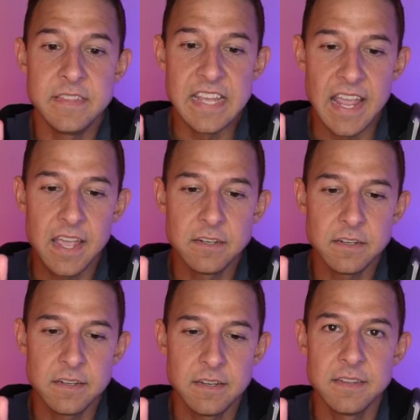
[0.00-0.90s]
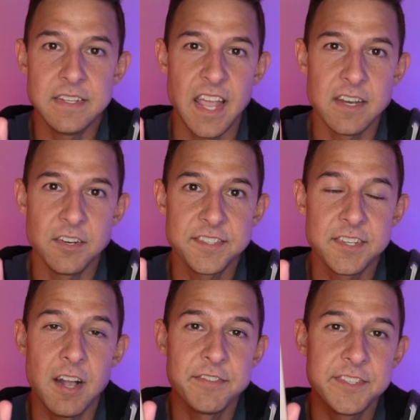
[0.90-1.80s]
The Anuck
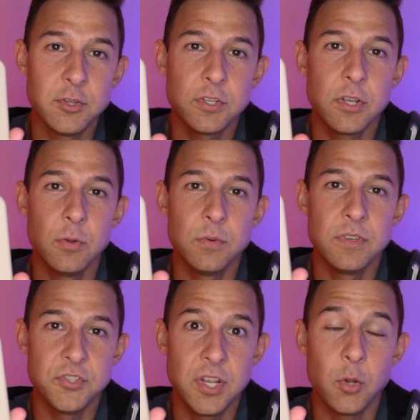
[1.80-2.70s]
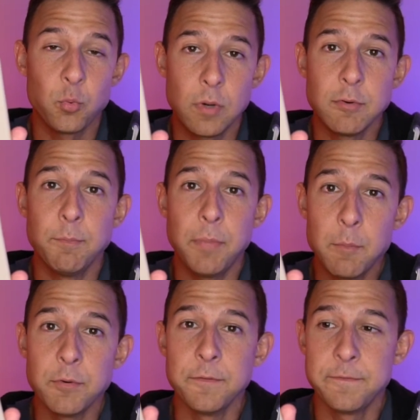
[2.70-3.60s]
Soft Silicone Gel Rubber
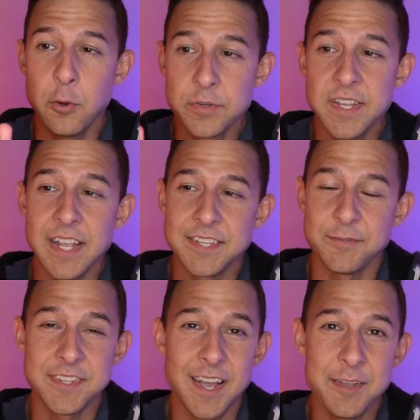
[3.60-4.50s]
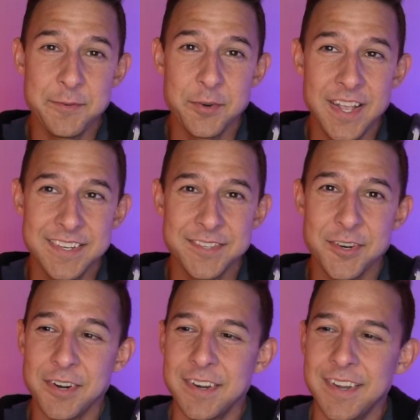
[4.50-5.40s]
Bumper Phone Case for the iPhone
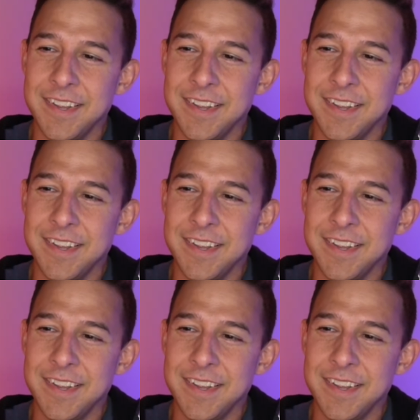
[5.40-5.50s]
XR.